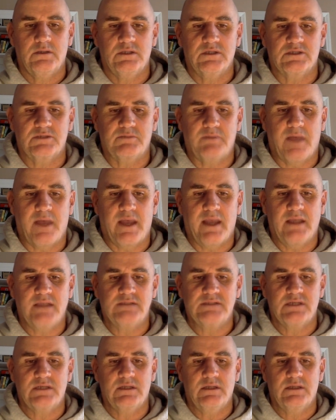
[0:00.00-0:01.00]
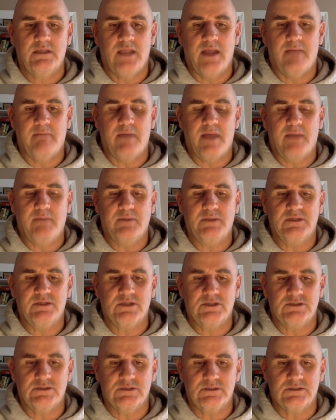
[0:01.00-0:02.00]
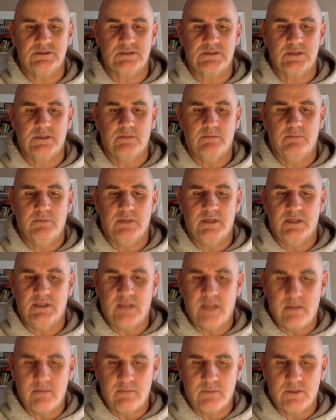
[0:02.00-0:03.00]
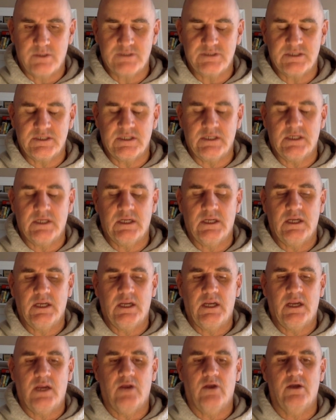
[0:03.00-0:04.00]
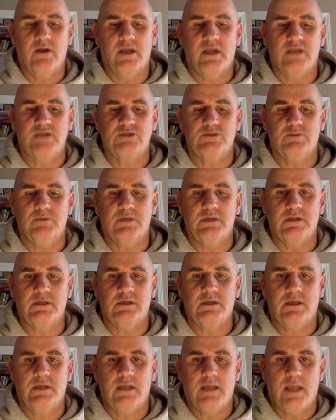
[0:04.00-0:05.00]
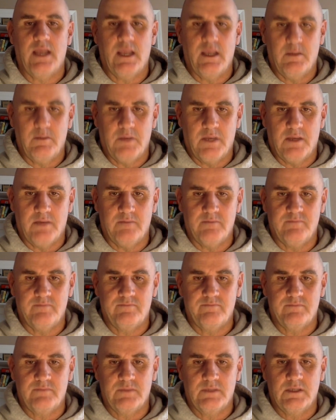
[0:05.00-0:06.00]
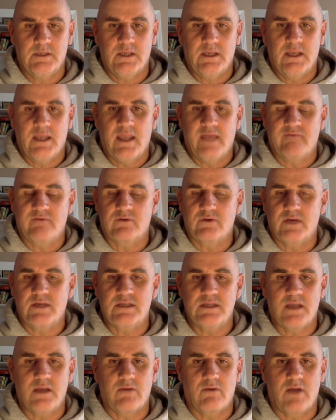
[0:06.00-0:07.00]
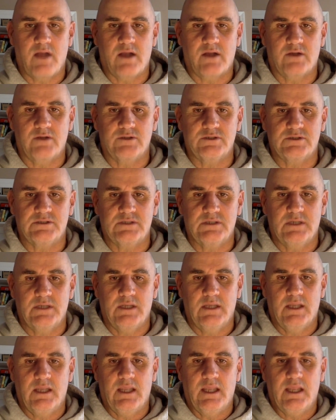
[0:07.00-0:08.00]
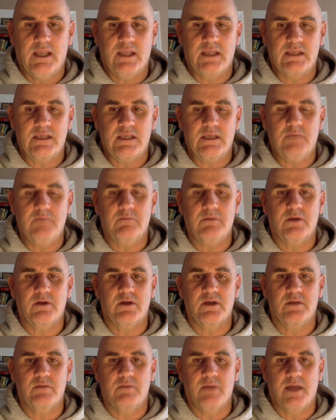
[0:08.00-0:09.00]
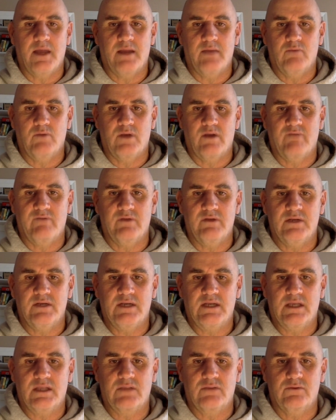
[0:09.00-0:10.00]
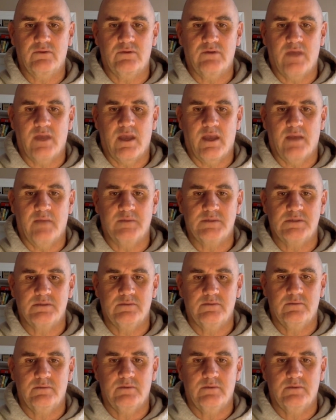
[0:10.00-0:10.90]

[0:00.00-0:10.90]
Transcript: Despise not my petitions, but in thy mercy hear and answer me. Amen. Have a great day, rockers, and keep Mary in mind whenever you need to get through times.